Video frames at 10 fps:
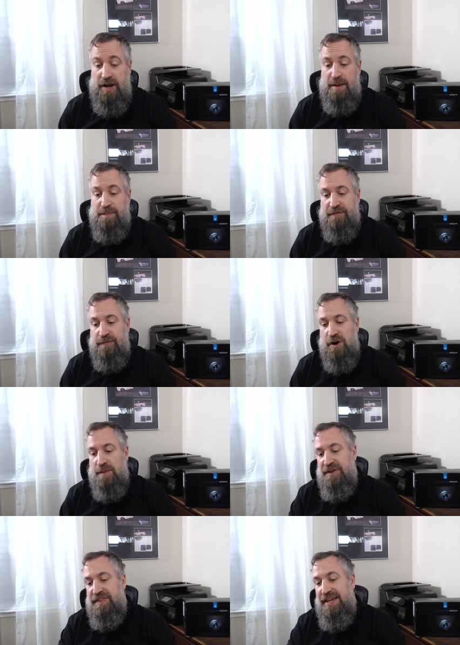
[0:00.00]

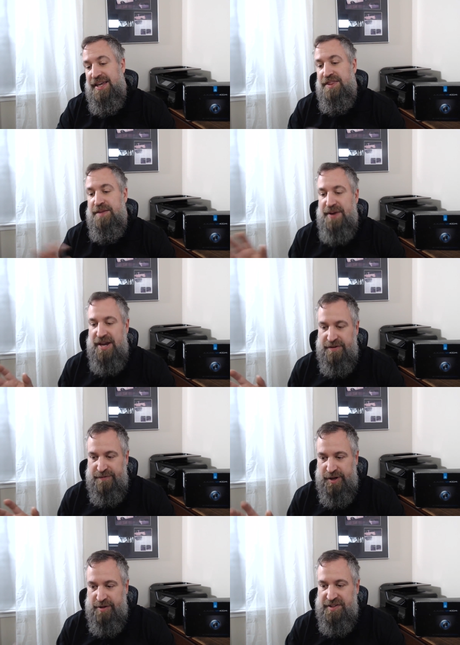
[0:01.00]
perform within the band of
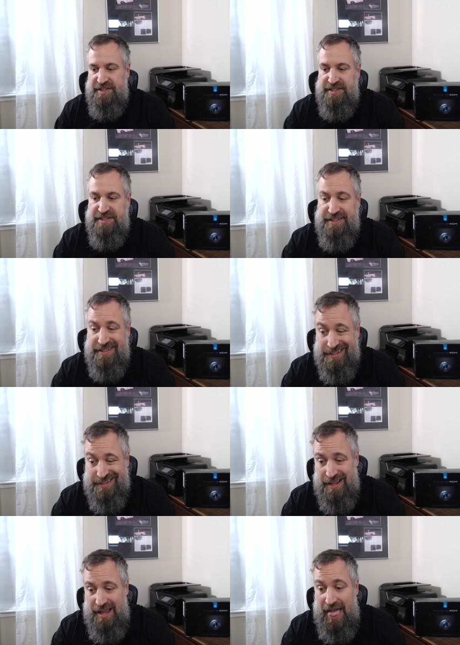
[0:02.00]
frequencies
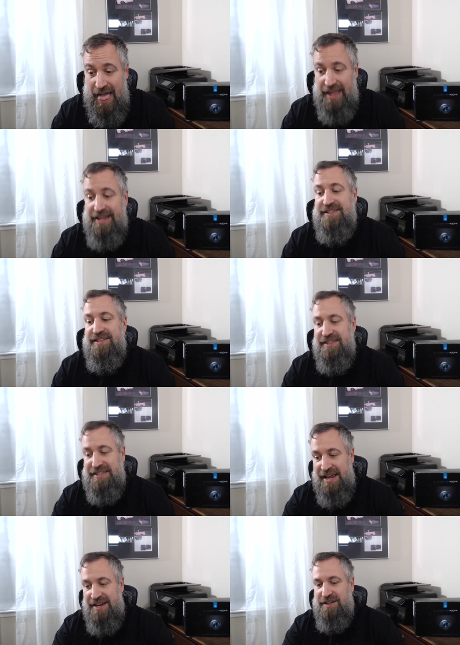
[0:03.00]
it's
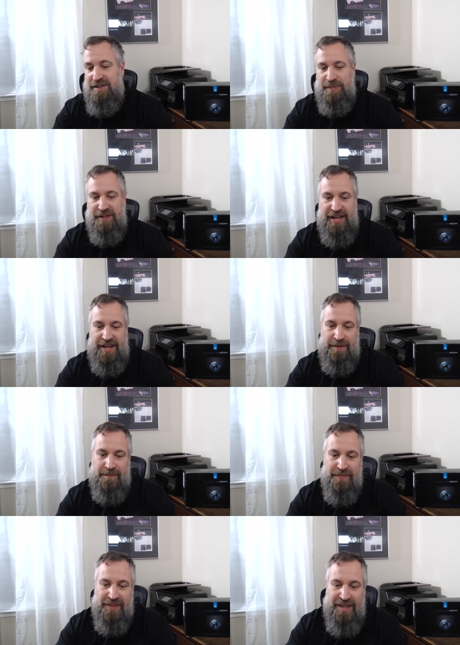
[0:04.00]
intended to play.
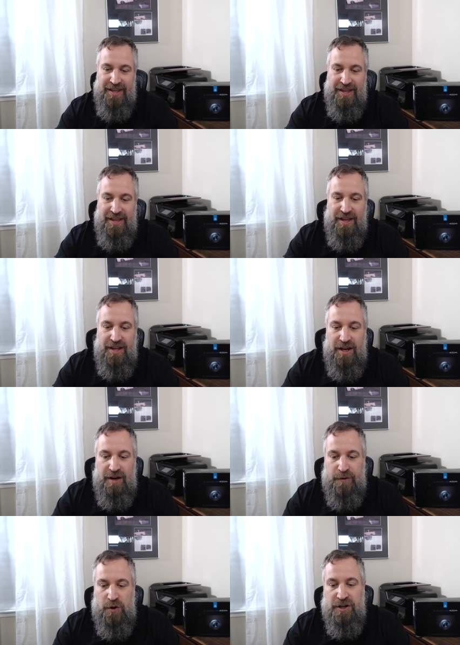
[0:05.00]

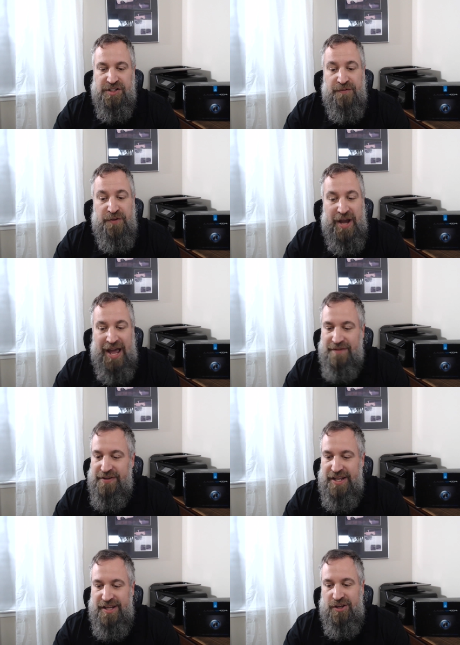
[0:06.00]
Of course, if you have
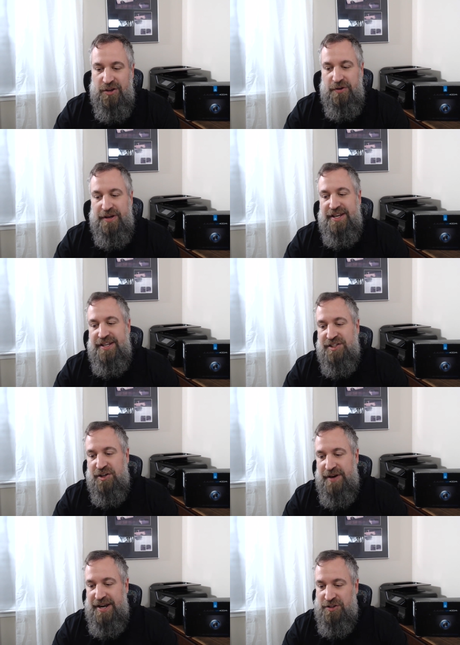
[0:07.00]
an EQ, it is a
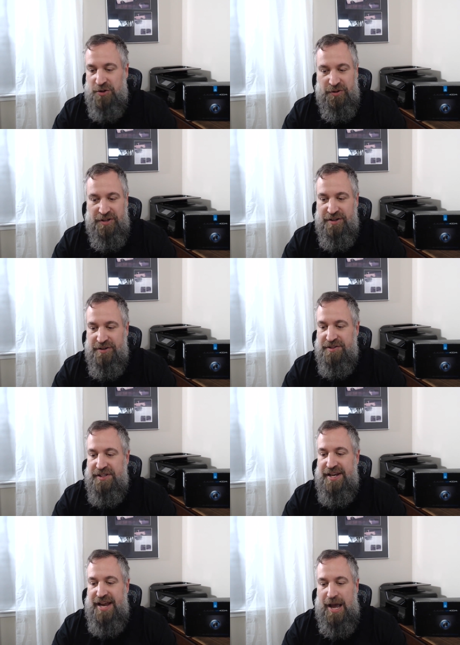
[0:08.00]
great tool to use,
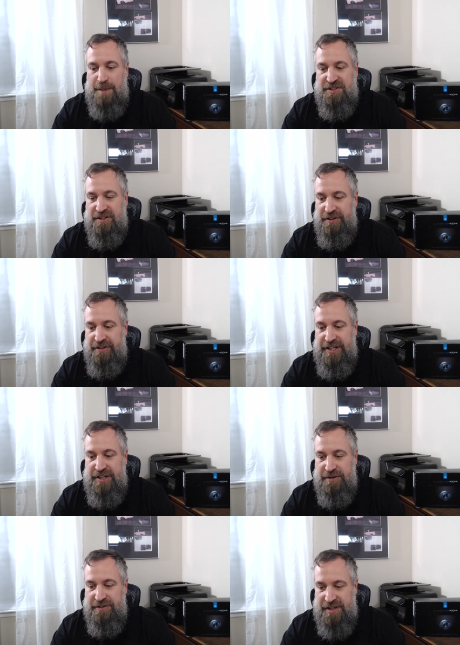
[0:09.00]
and absolutely
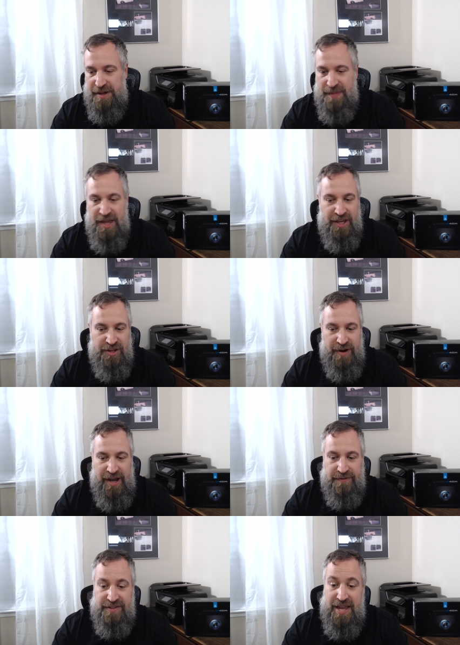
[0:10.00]
use them. You'll
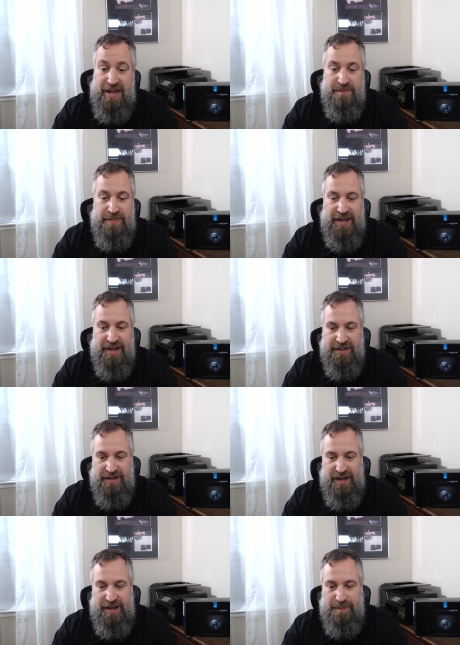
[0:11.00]
have 10-band
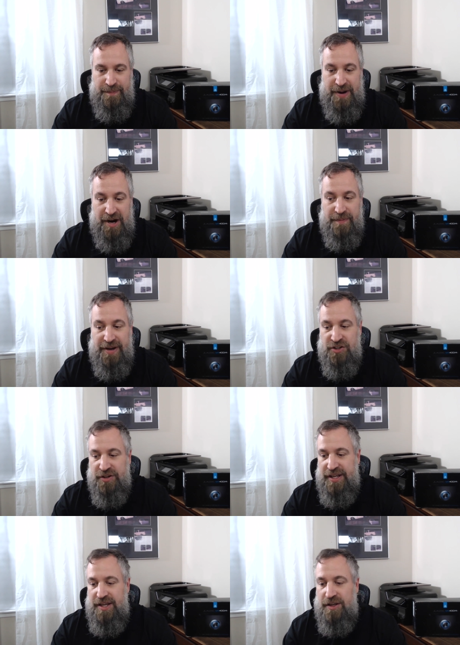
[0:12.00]

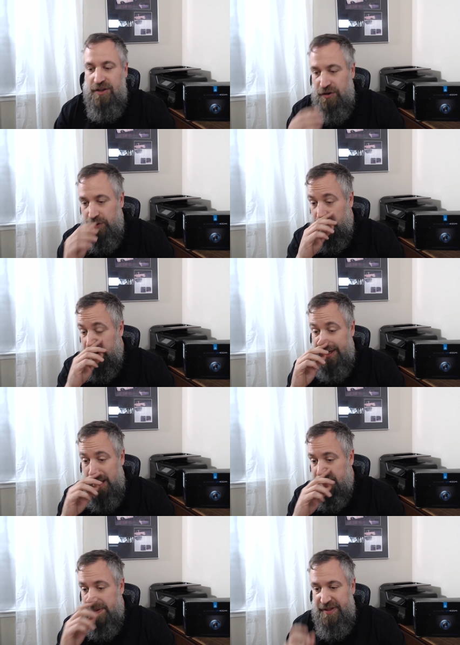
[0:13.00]
parametric EQ
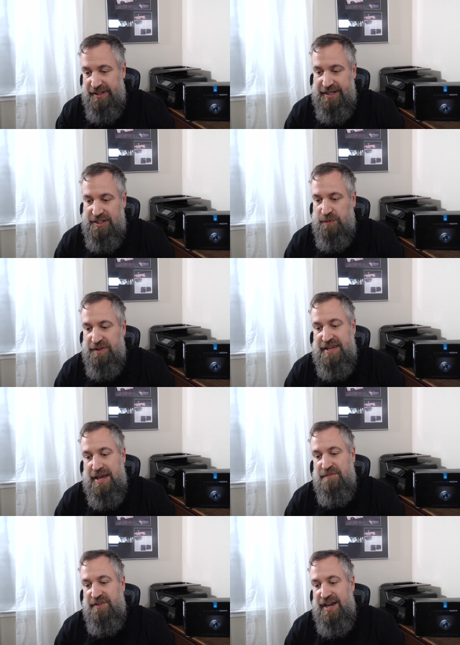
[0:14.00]
capabilities with the
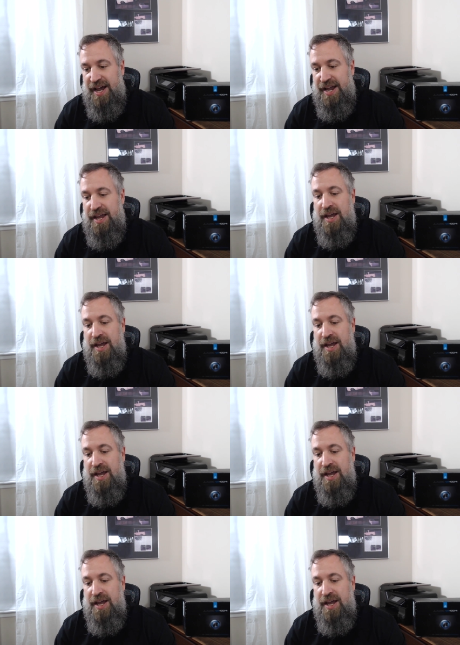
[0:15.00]
MVI.